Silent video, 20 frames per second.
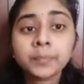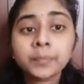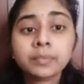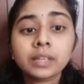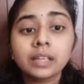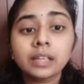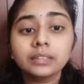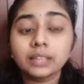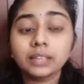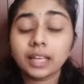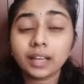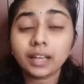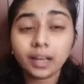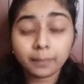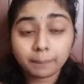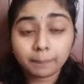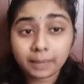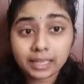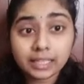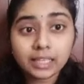there are
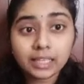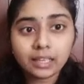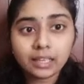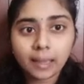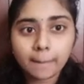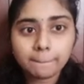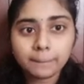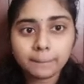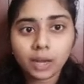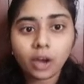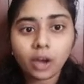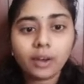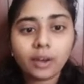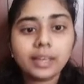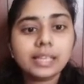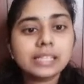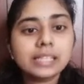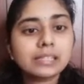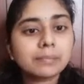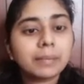many
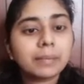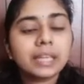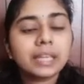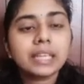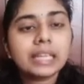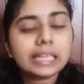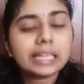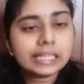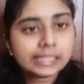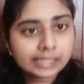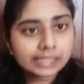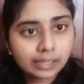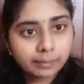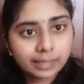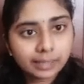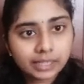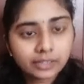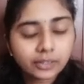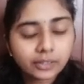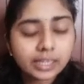employees, many
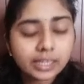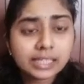intermediaries,